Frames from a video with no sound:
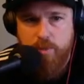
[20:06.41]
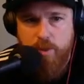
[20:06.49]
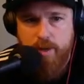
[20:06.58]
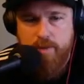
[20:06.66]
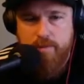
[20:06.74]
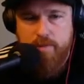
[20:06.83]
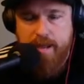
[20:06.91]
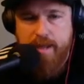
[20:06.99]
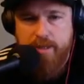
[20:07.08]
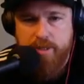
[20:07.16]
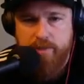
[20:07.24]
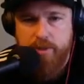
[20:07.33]
what a
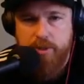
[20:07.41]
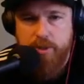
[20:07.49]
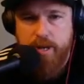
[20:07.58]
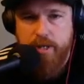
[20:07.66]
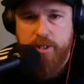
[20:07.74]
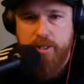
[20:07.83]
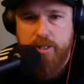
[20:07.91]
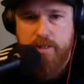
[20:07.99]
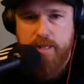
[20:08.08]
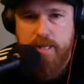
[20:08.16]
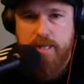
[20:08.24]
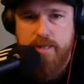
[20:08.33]
massive attraction this
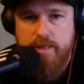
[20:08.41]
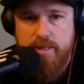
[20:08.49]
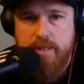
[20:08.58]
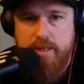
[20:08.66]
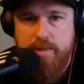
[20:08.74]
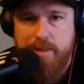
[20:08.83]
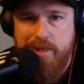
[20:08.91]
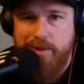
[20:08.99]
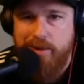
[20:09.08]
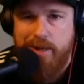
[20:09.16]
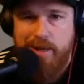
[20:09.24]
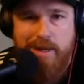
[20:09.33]
is in the
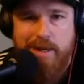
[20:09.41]
middle.